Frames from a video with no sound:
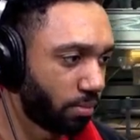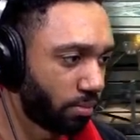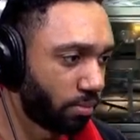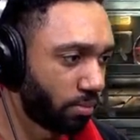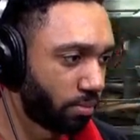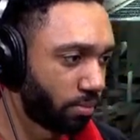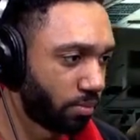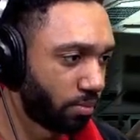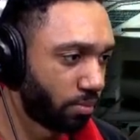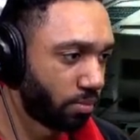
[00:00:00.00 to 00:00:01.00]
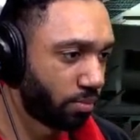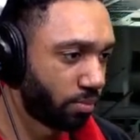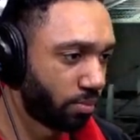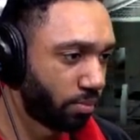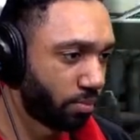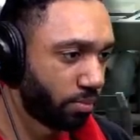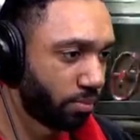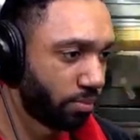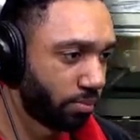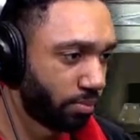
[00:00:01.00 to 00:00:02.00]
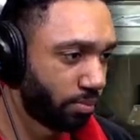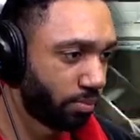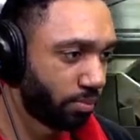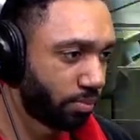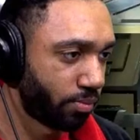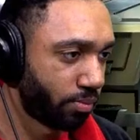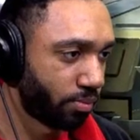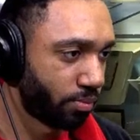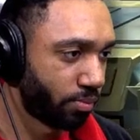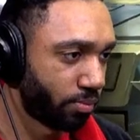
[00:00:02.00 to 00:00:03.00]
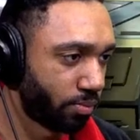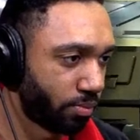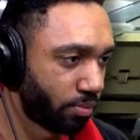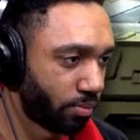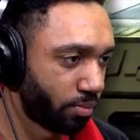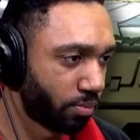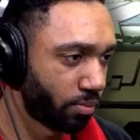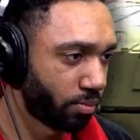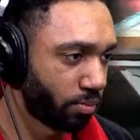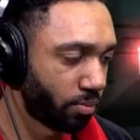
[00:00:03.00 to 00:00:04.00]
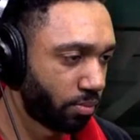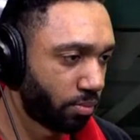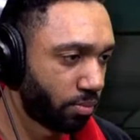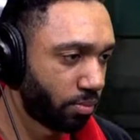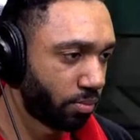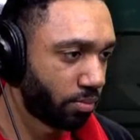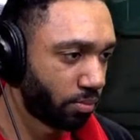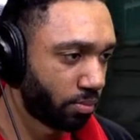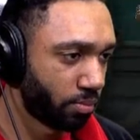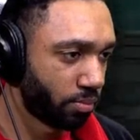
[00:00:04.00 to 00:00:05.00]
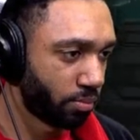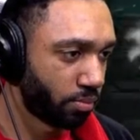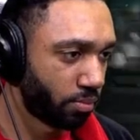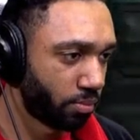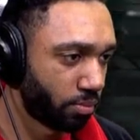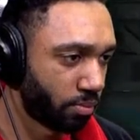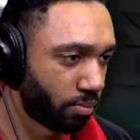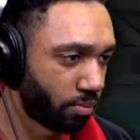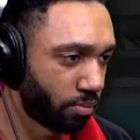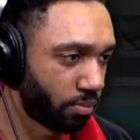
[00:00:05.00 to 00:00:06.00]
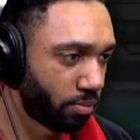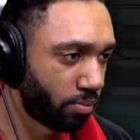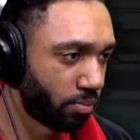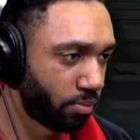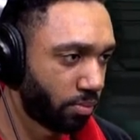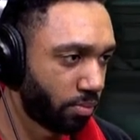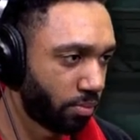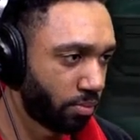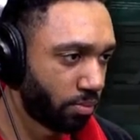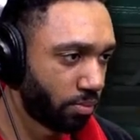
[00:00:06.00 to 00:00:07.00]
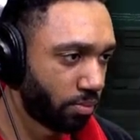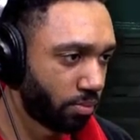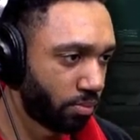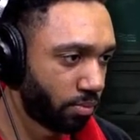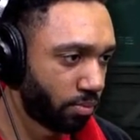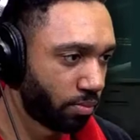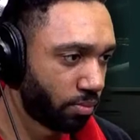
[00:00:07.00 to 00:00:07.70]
Nobody speaks.